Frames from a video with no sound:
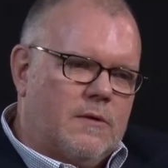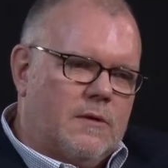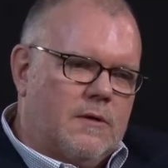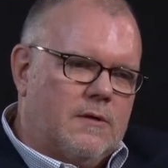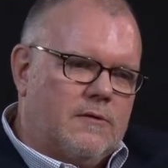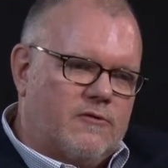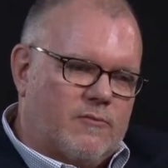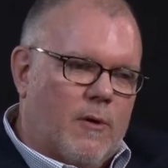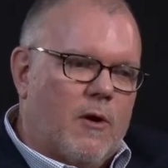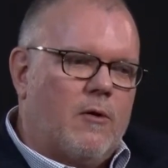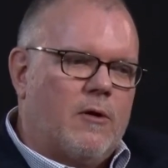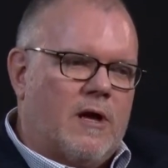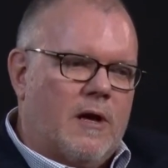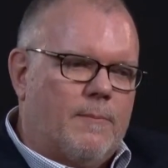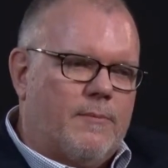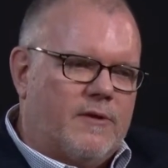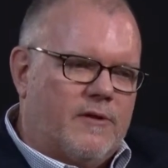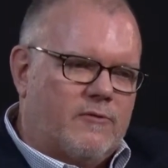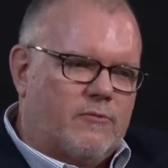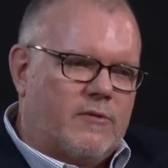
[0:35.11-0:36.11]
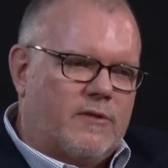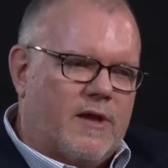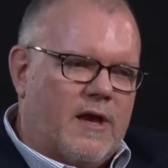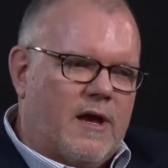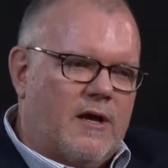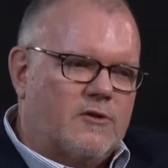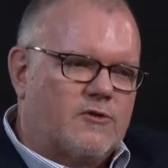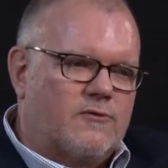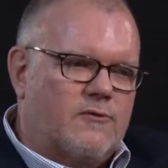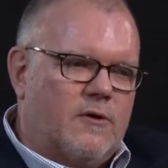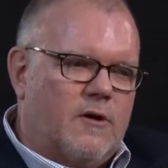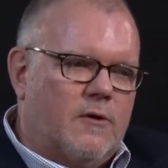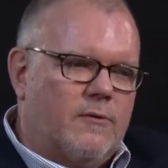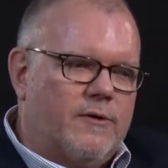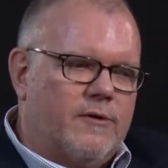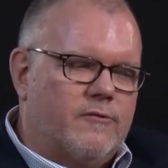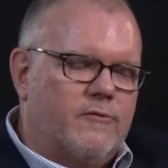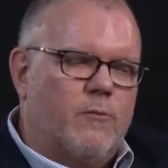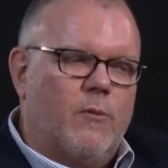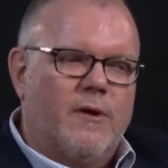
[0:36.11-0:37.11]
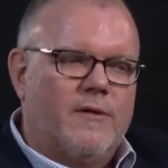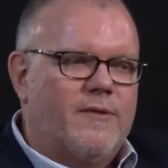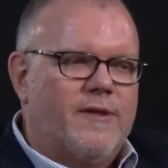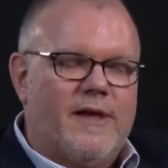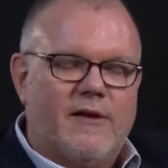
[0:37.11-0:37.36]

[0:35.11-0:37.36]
in small companies with cash flow is, one,